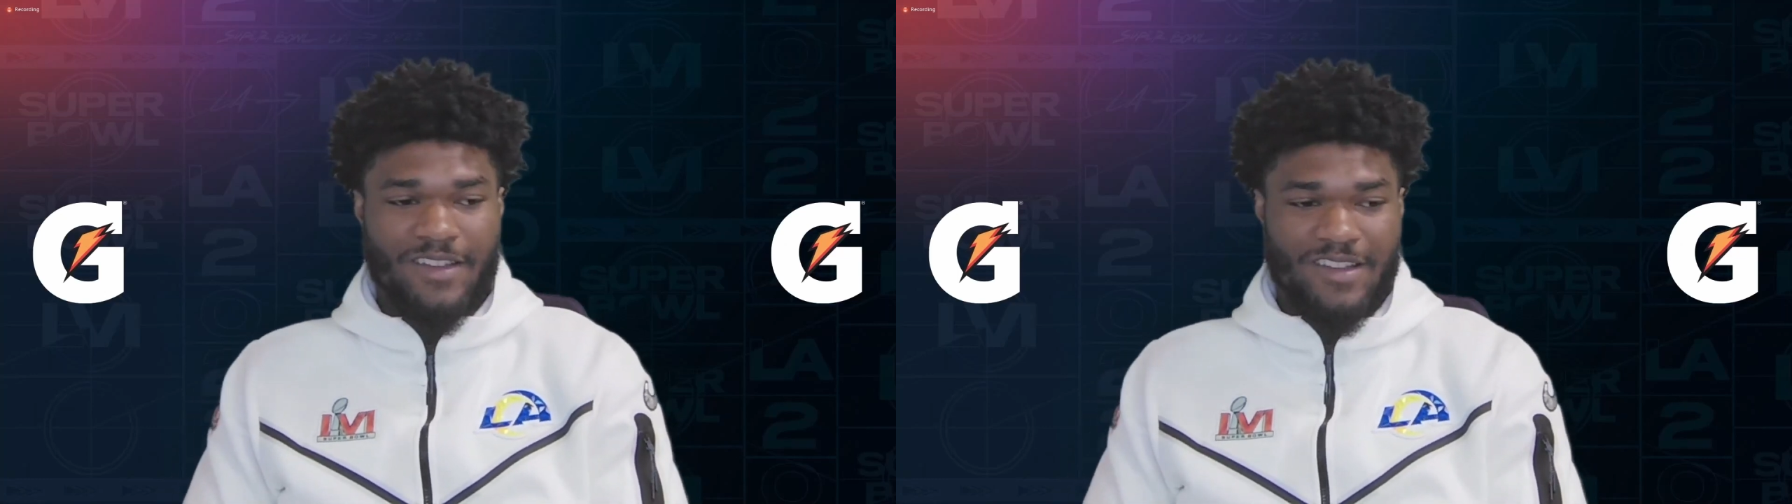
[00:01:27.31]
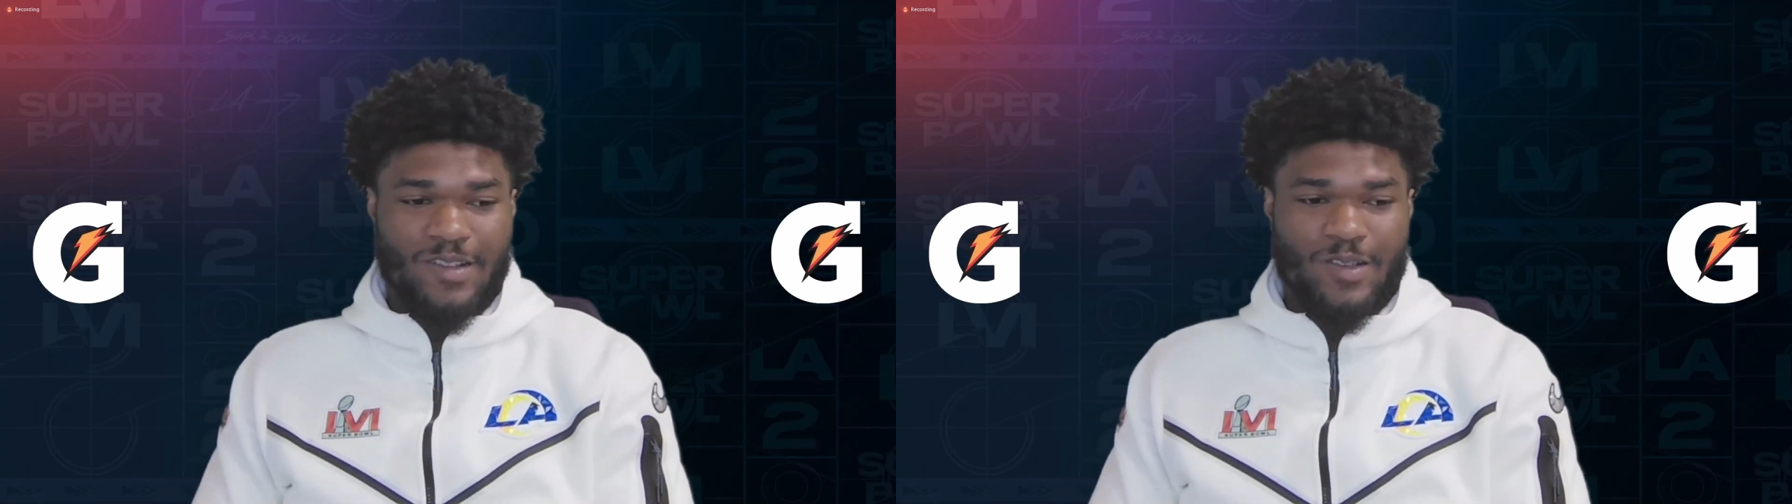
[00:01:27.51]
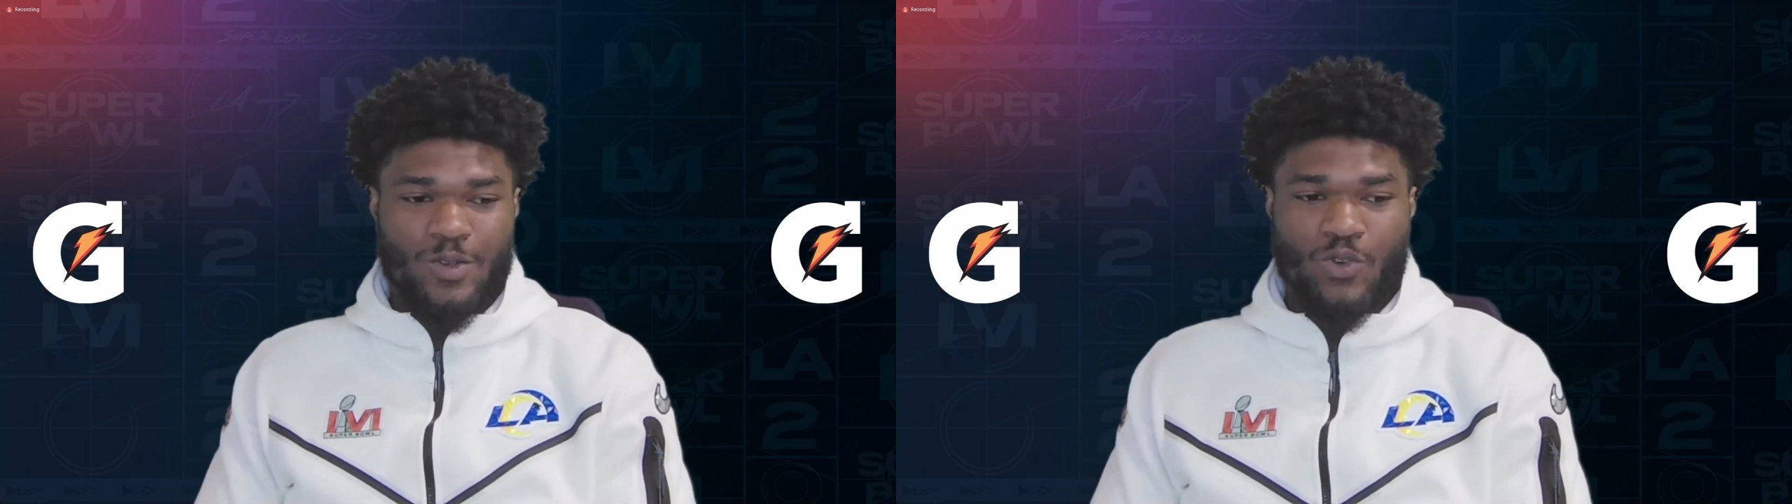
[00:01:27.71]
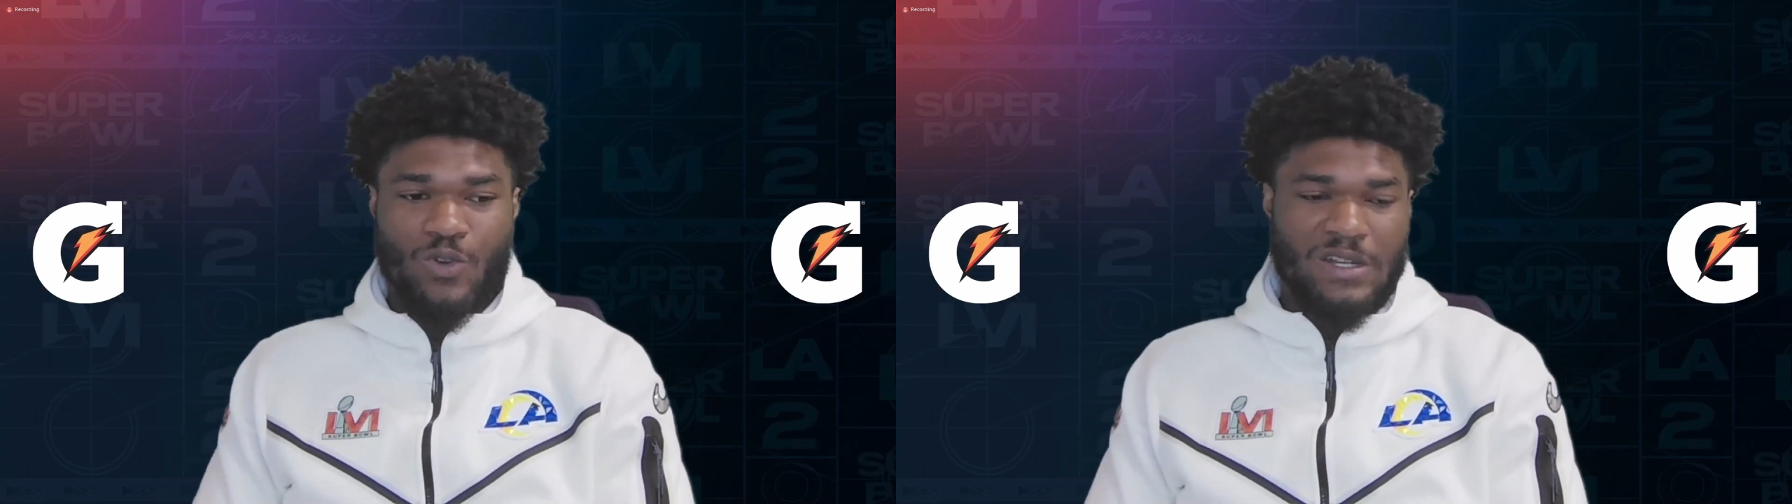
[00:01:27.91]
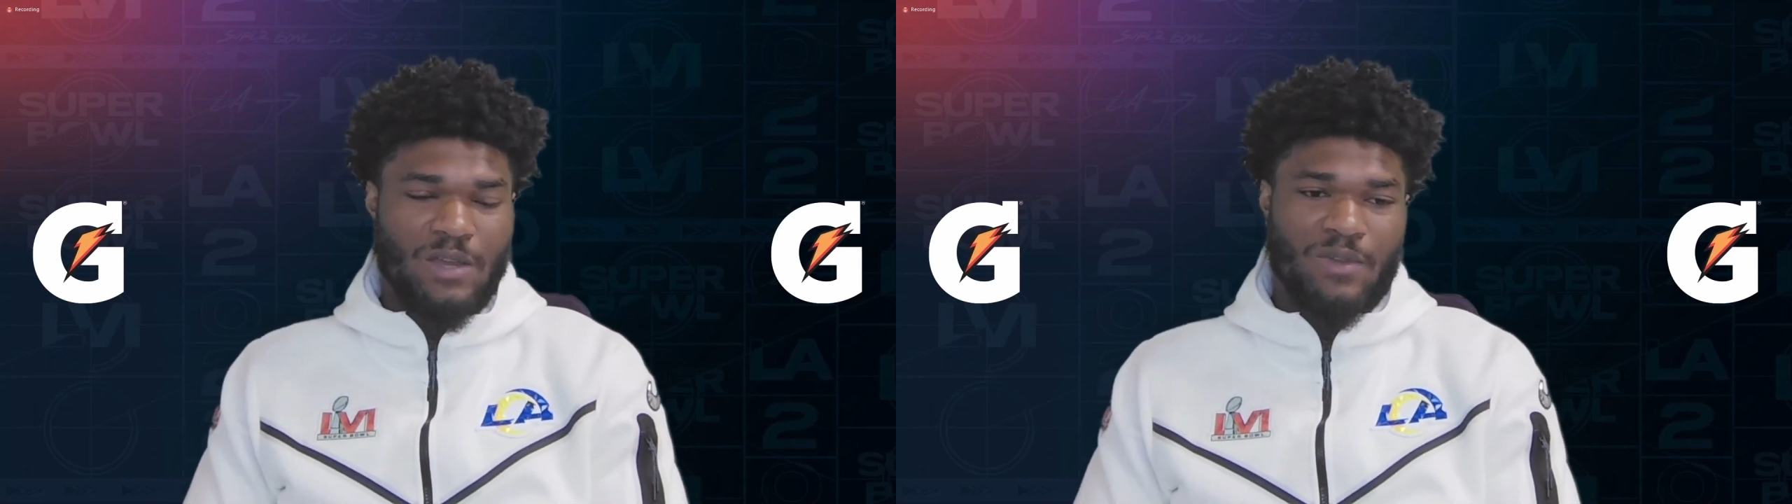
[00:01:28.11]
knowing that
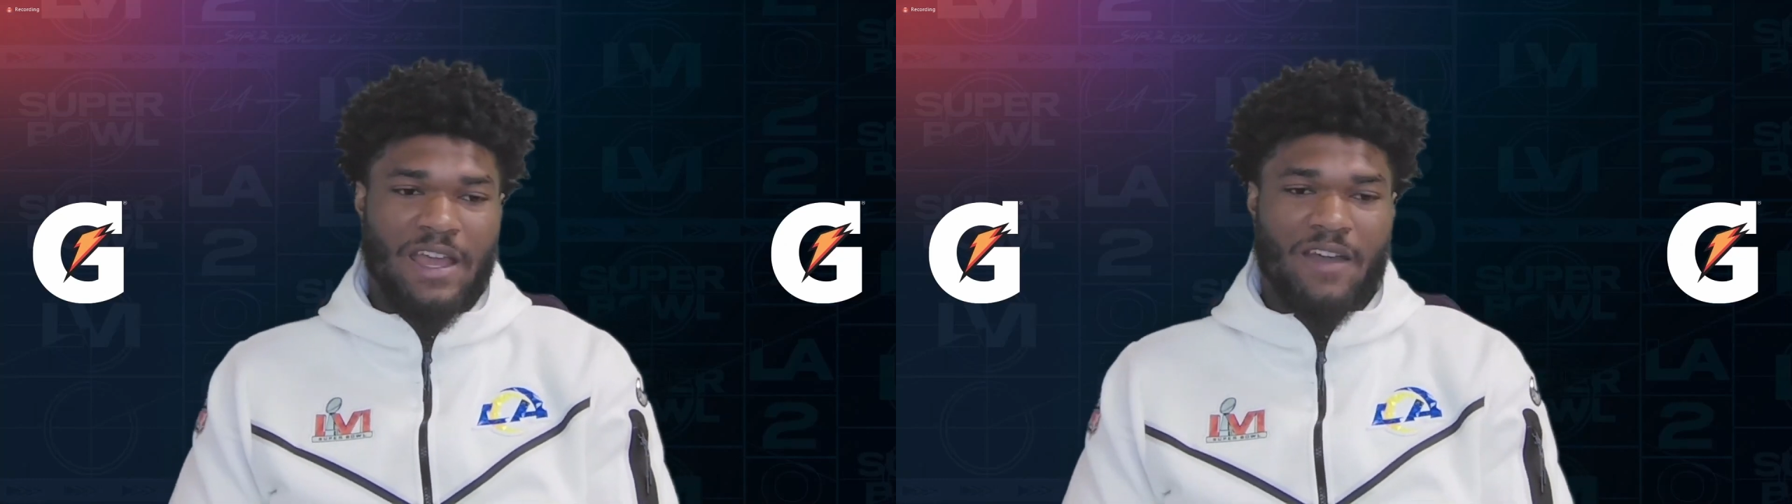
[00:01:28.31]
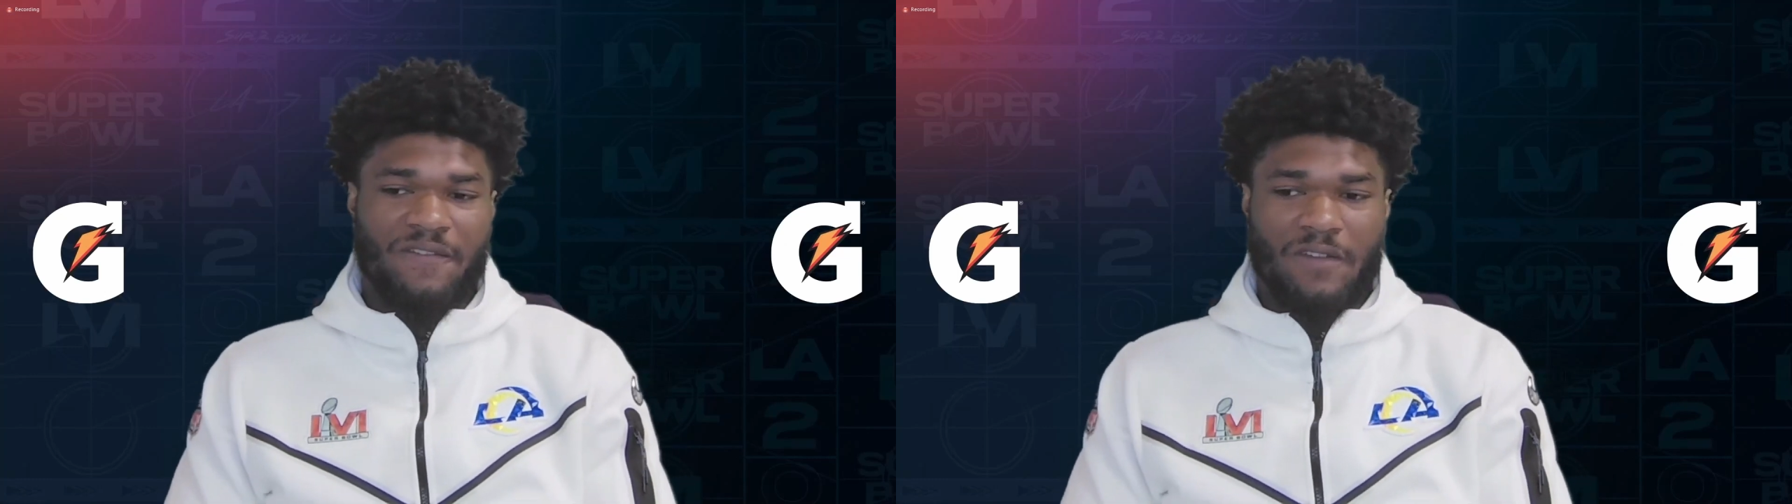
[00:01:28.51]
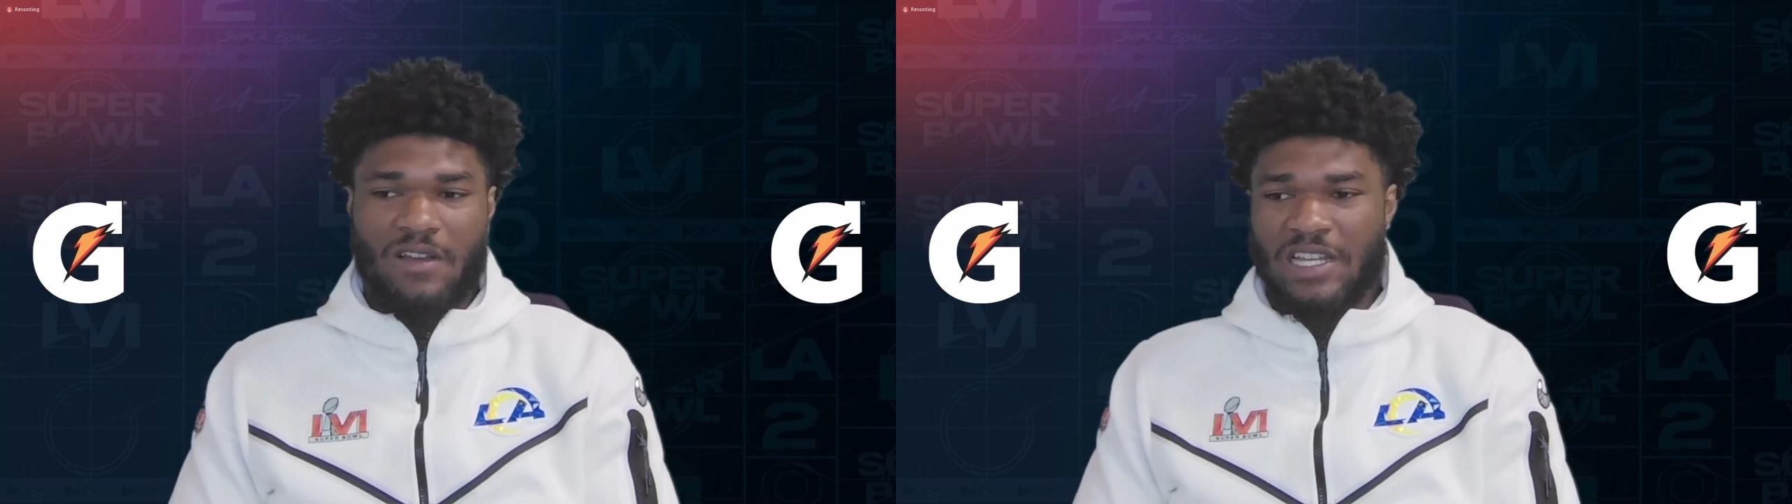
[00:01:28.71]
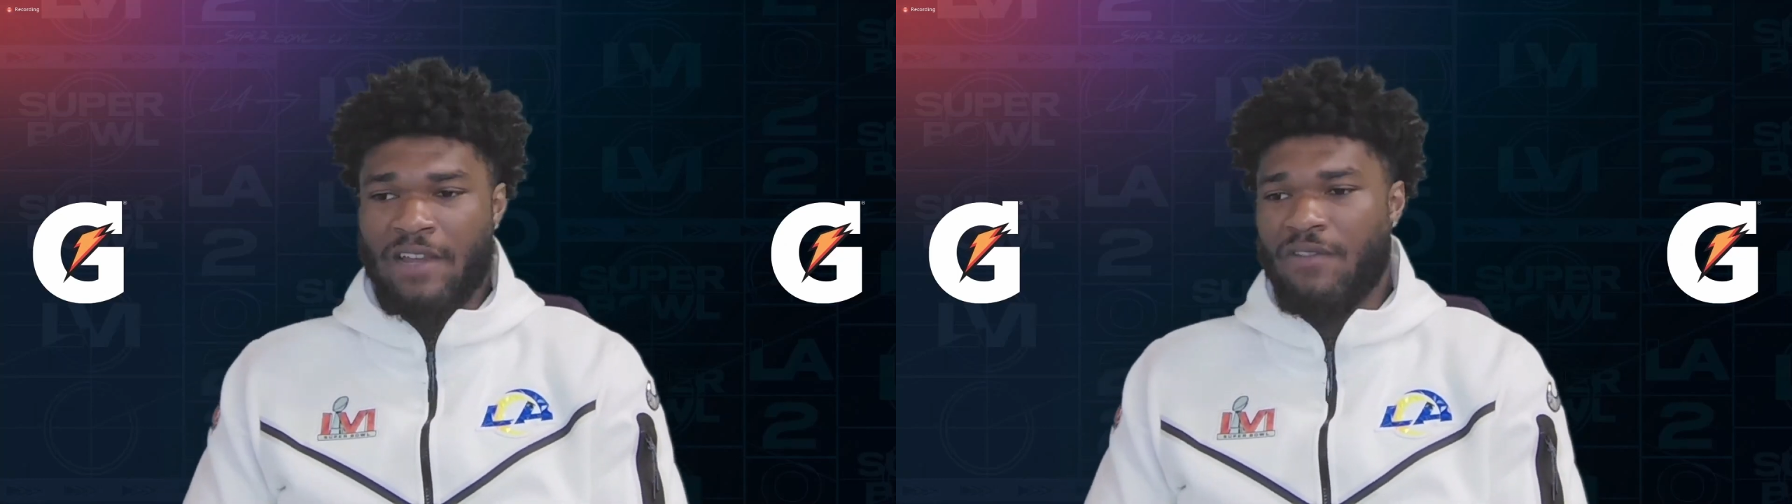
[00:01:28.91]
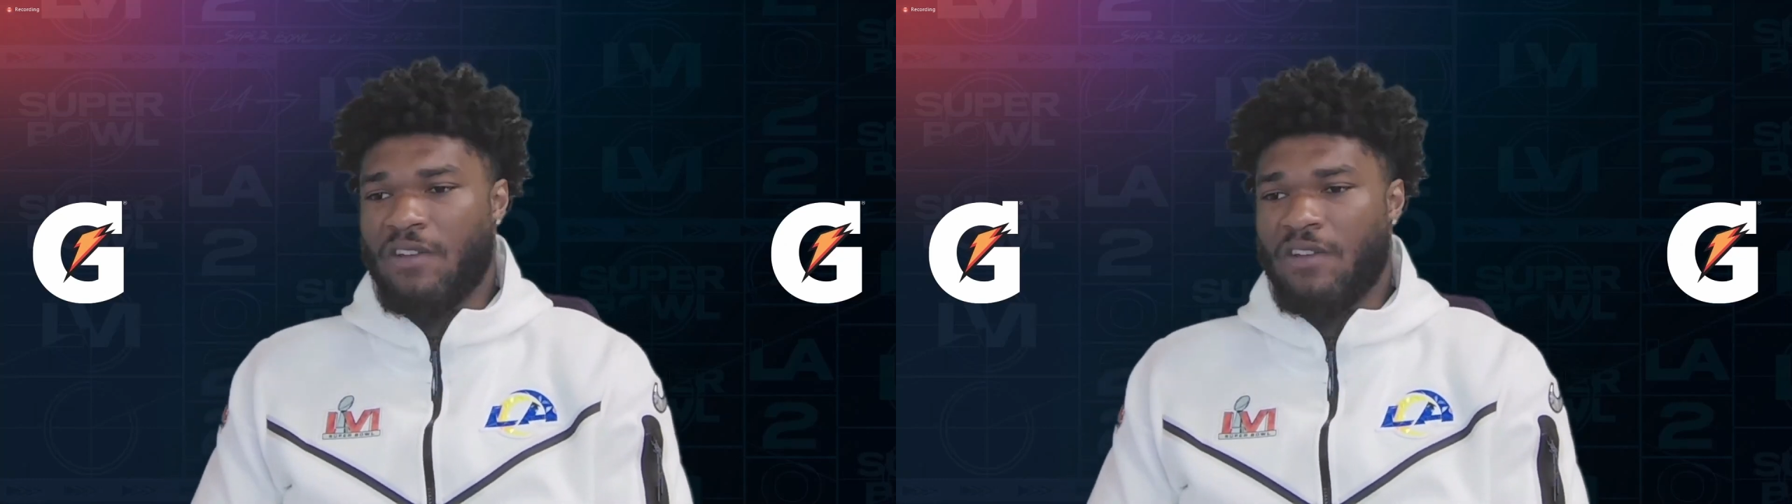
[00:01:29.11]
we have every